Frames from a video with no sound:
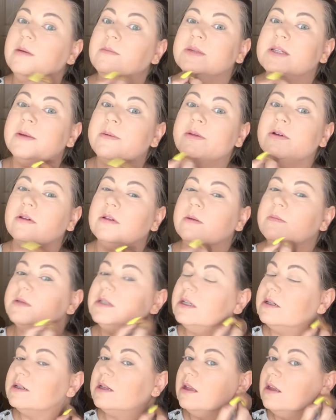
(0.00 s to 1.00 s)
Some of their
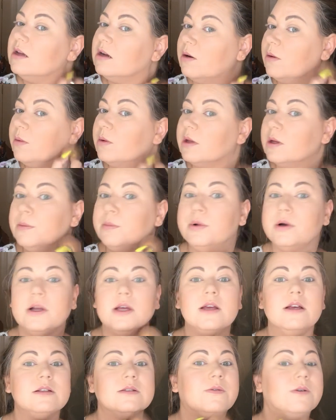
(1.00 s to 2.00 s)
lipsticks I think are really
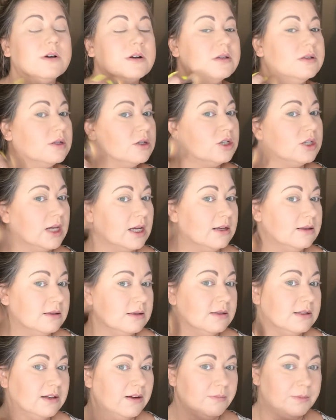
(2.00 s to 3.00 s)
pretty as far as the shades
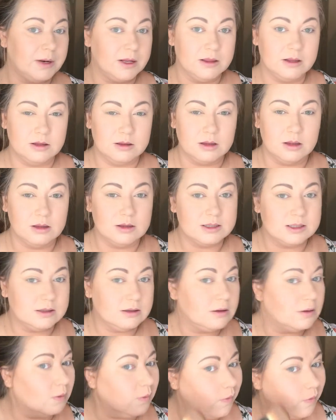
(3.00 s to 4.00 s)
and stuff, but I think that's
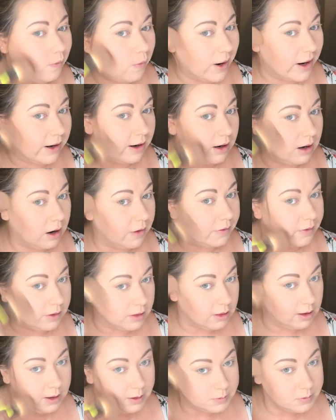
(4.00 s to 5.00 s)
the wear on the
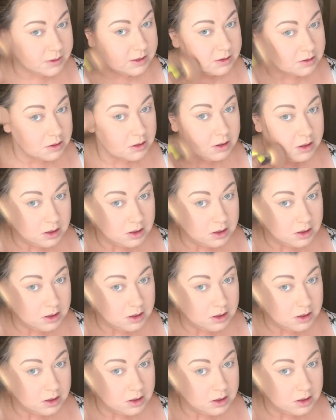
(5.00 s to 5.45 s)
lips